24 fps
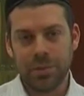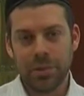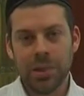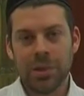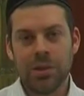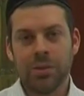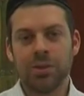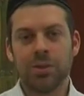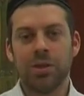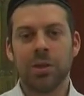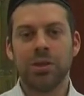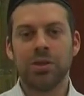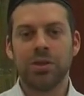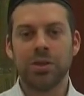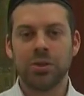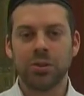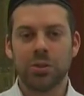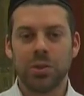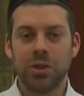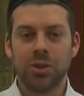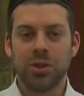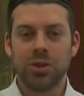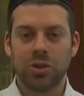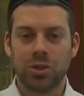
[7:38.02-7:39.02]
So I just
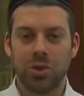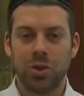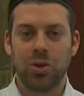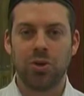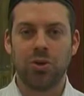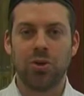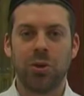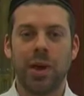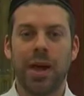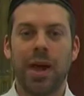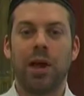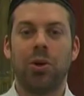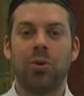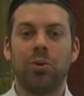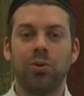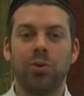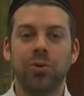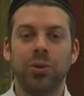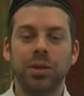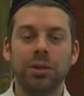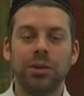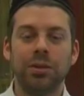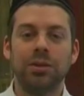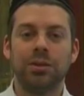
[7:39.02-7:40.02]
want to show you how
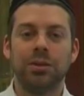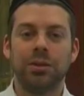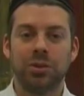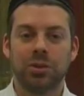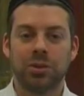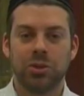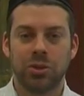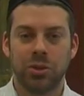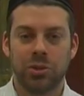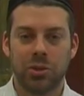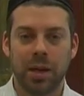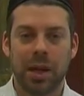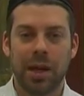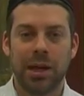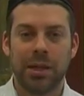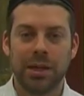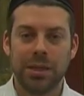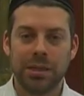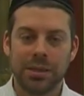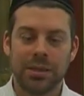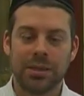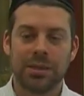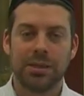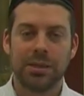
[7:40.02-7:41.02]
real the Torah
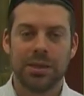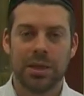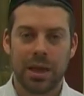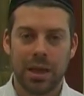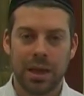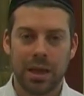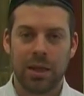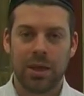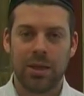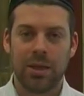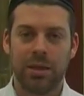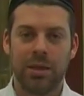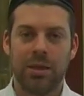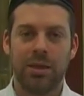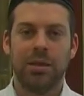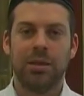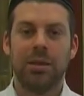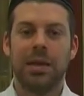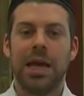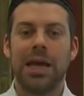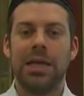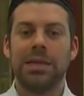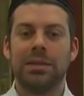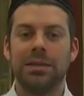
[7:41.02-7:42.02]
is today,
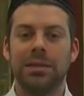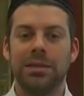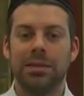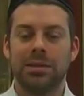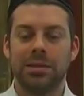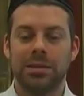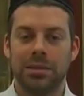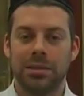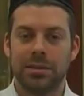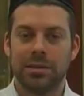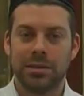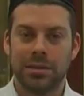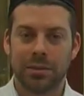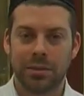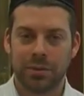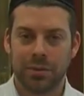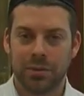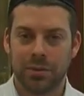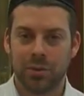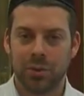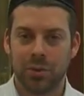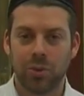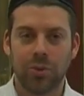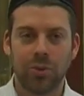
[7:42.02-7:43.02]
as it is
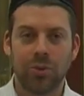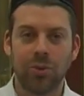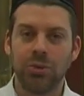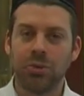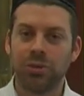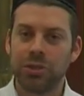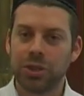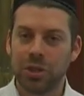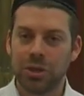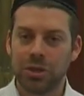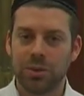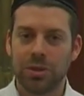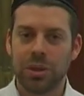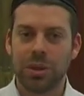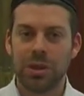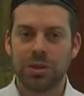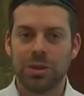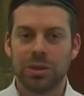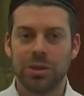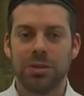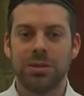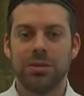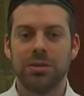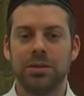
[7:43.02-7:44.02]
for all
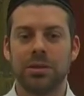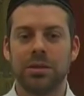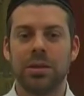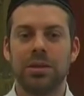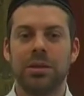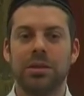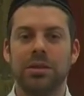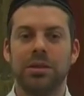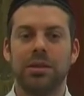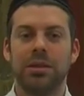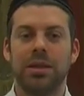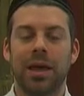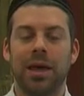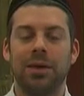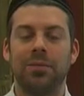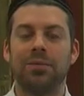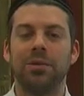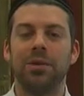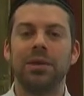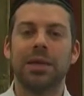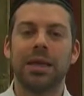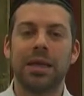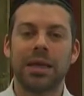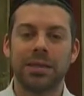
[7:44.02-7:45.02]
generations. It's an
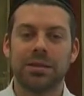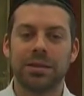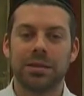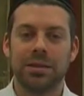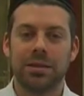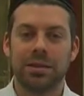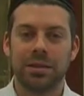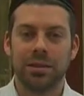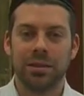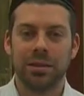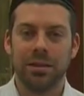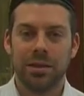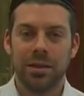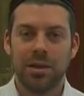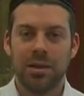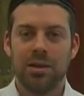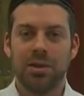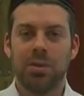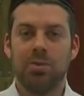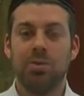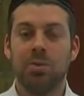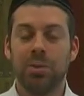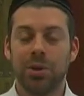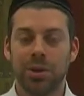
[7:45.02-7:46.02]
everlasting
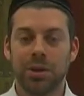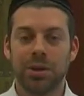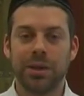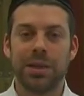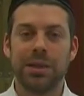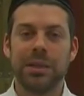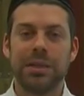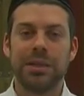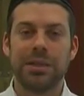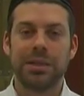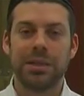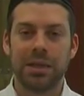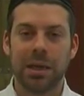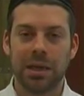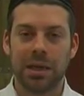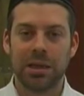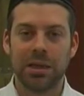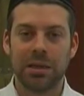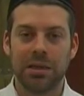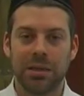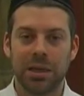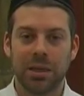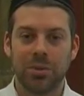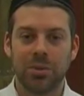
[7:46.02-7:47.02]
book and
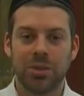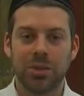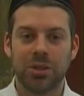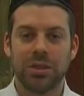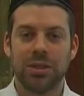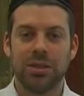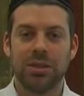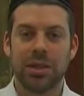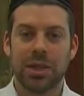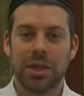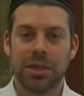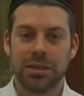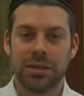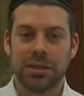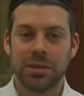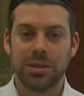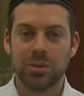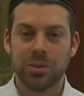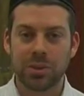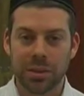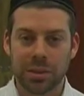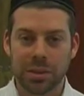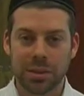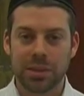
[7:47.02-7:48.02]
study that we should take
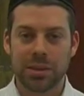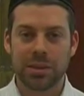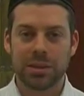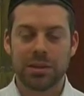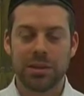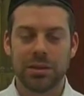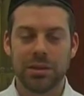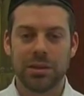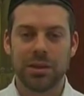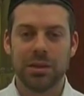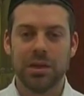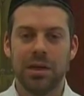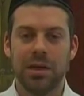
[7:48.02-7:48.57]
seriously,